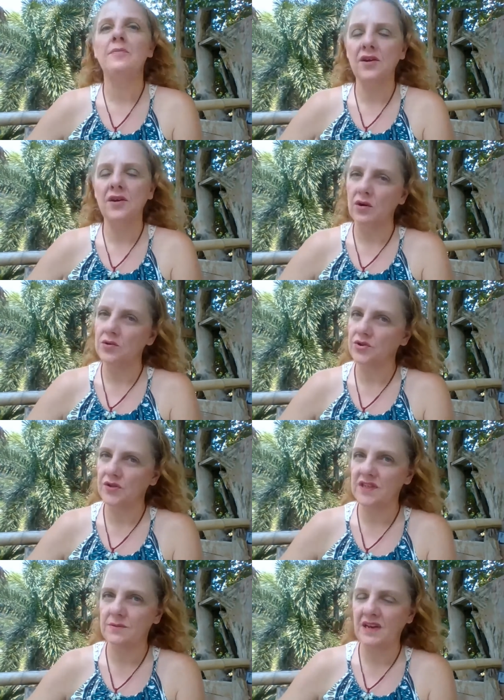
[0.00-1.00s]
being
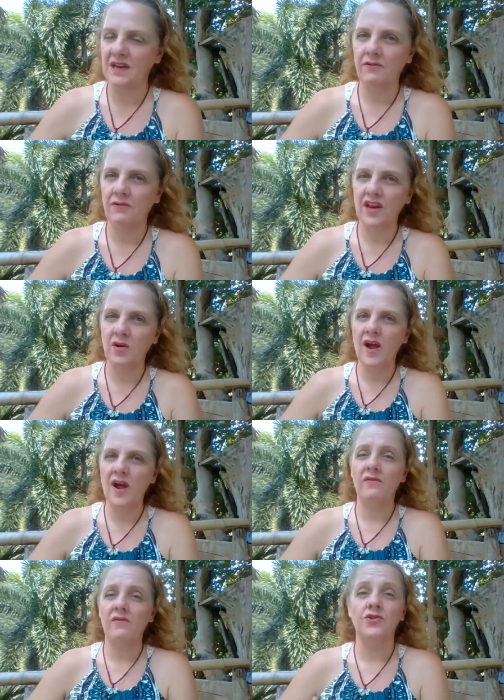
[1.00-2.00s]
conscious, being fully
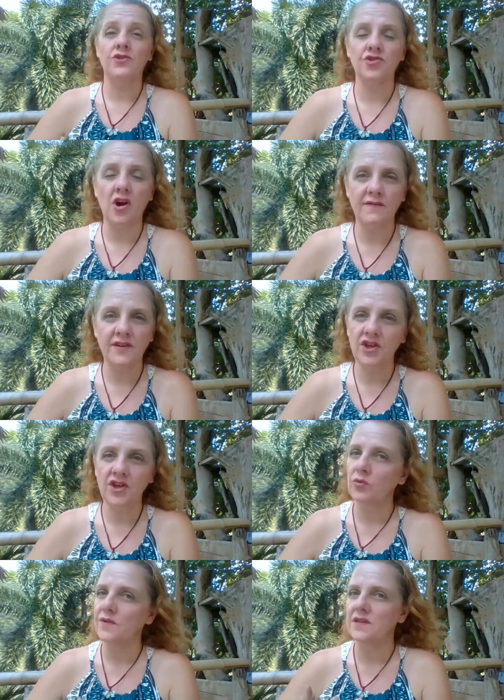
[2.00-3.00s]
aware of what's driving
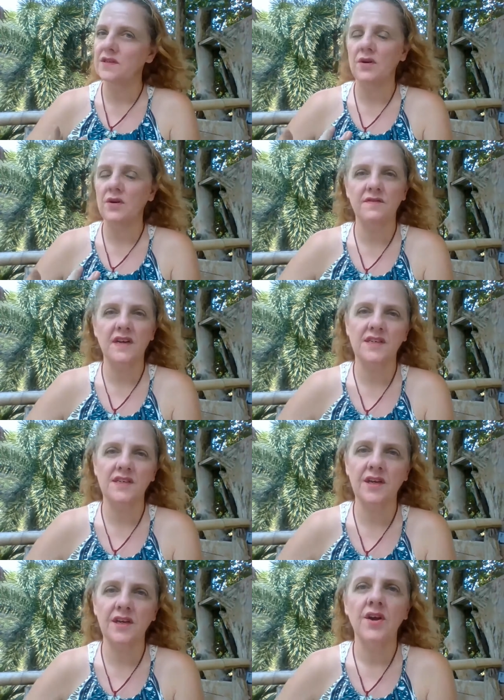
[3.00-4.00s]
you, what's
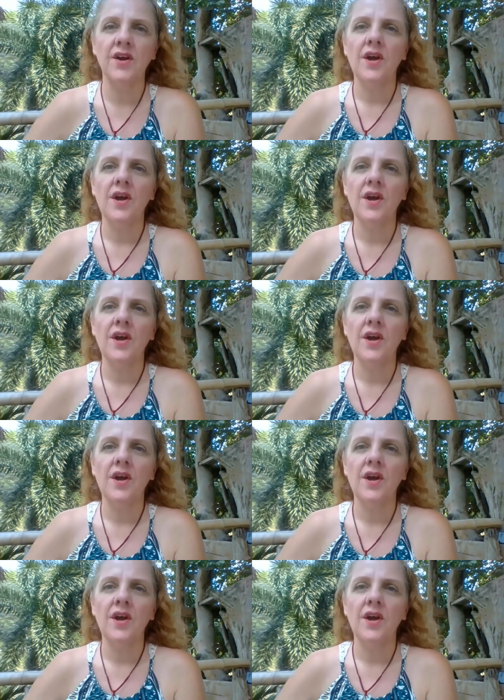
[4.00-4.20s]
motivating